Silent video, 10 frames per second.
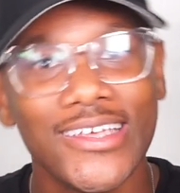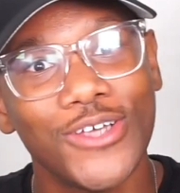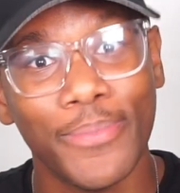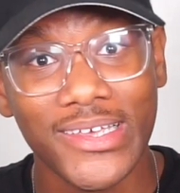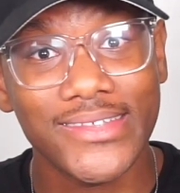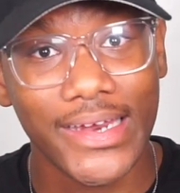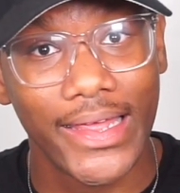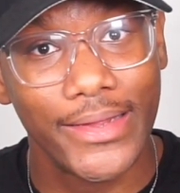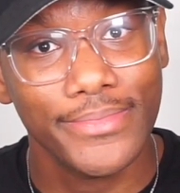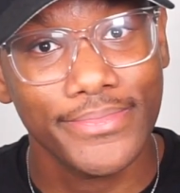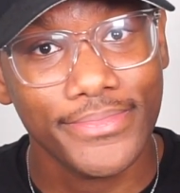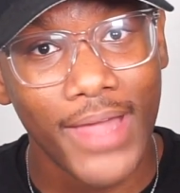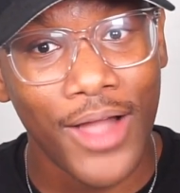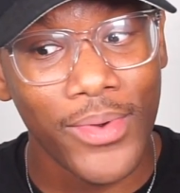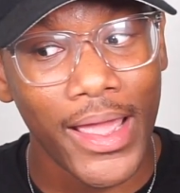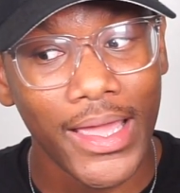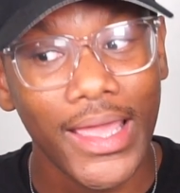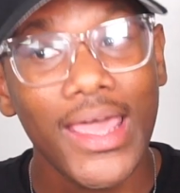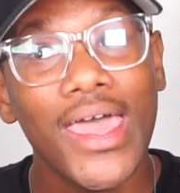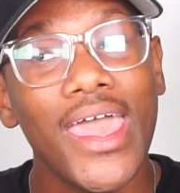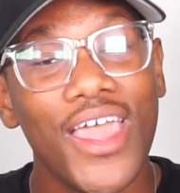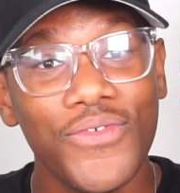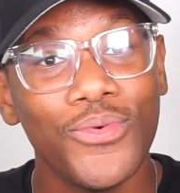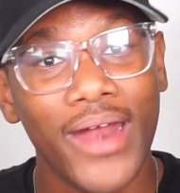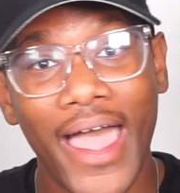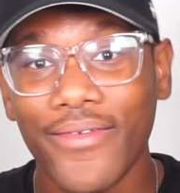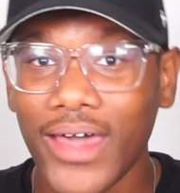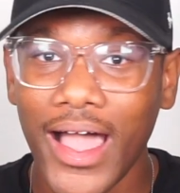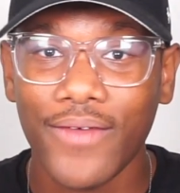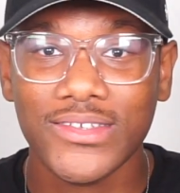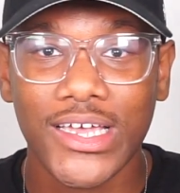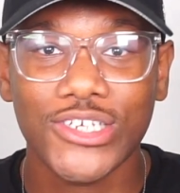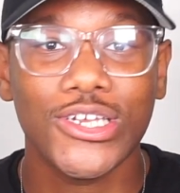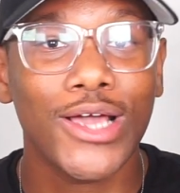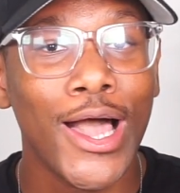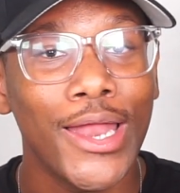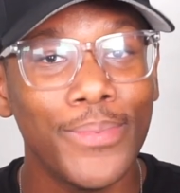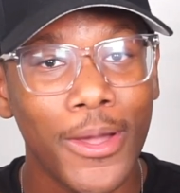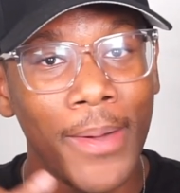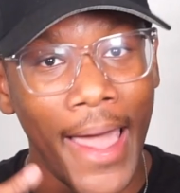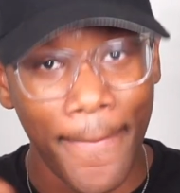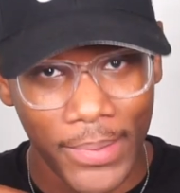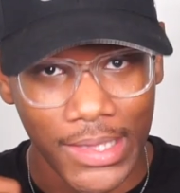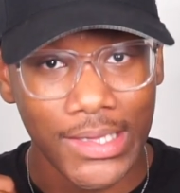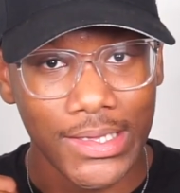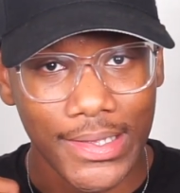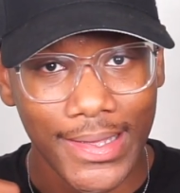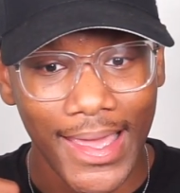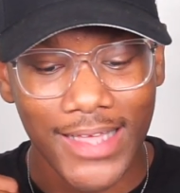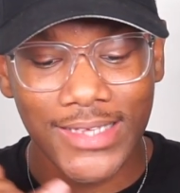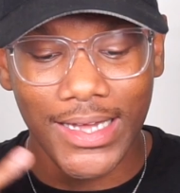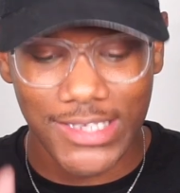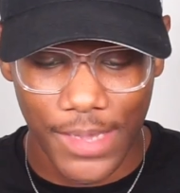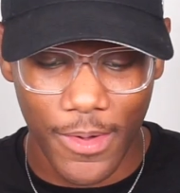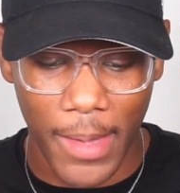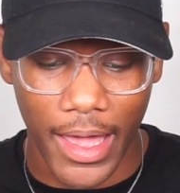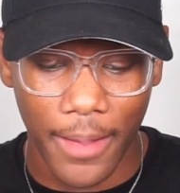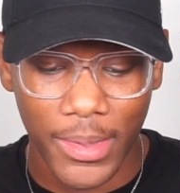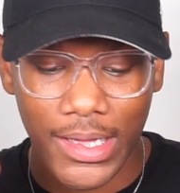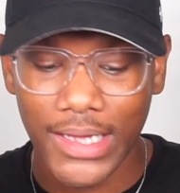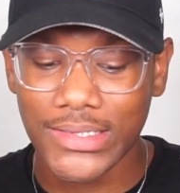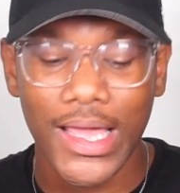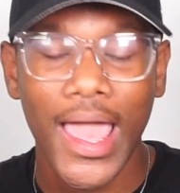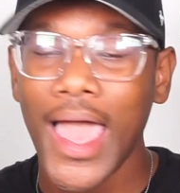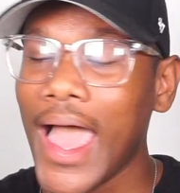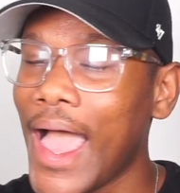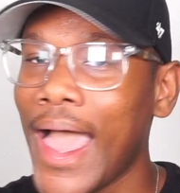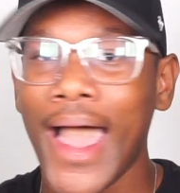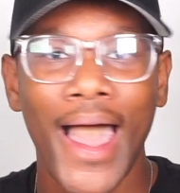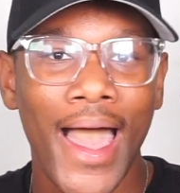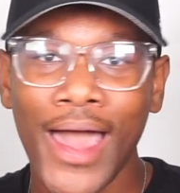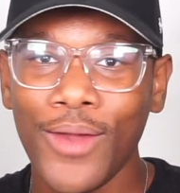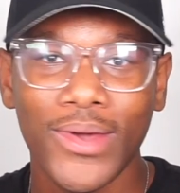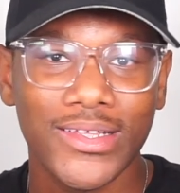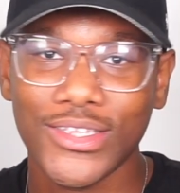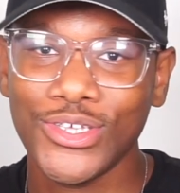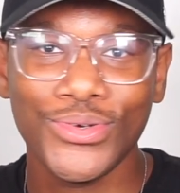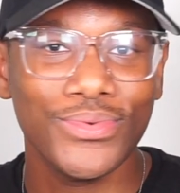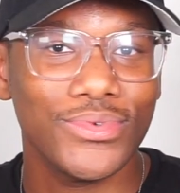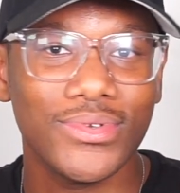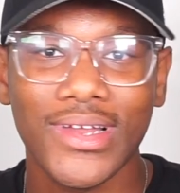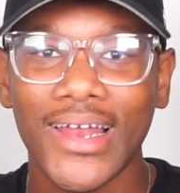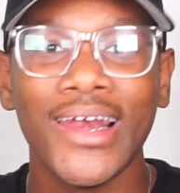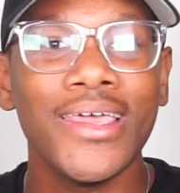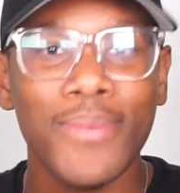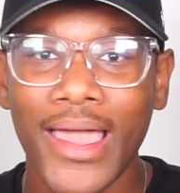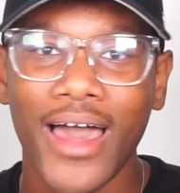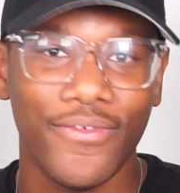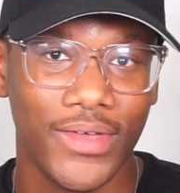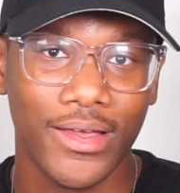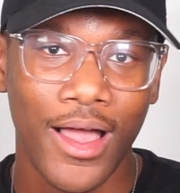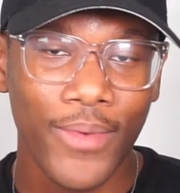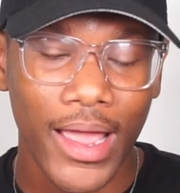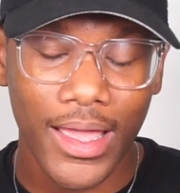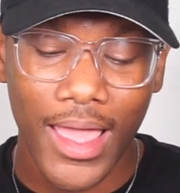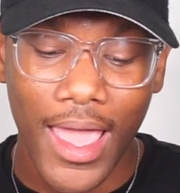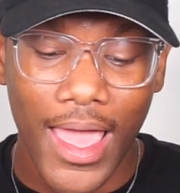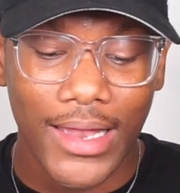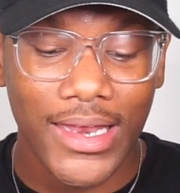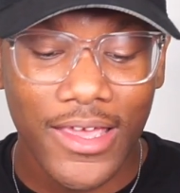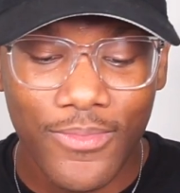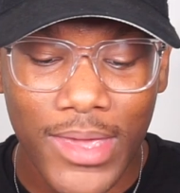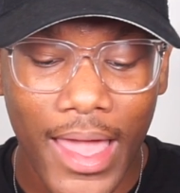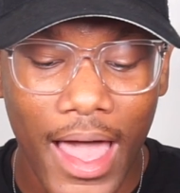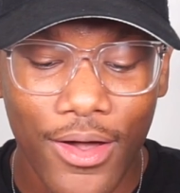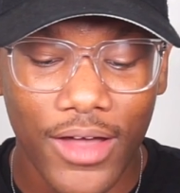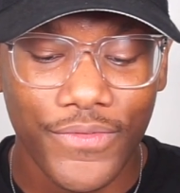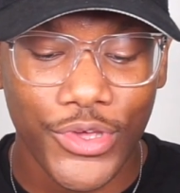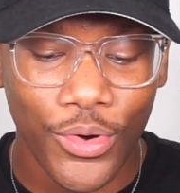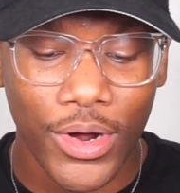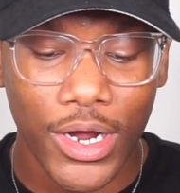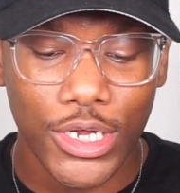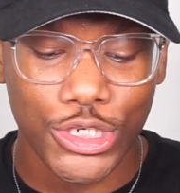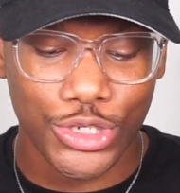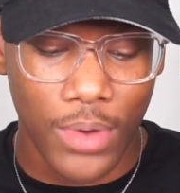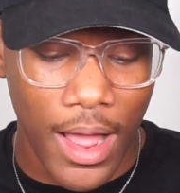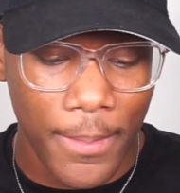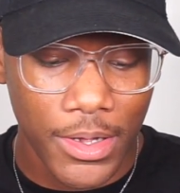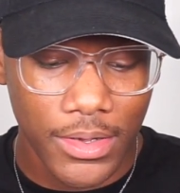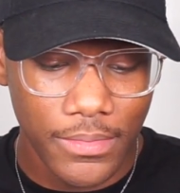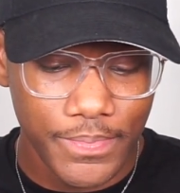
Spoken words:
obesity? All right? If you want to have that conversation, call up your pappy and talk to him about it, because I don't want to, you leave me out of it. All right? Leave me out of your drama.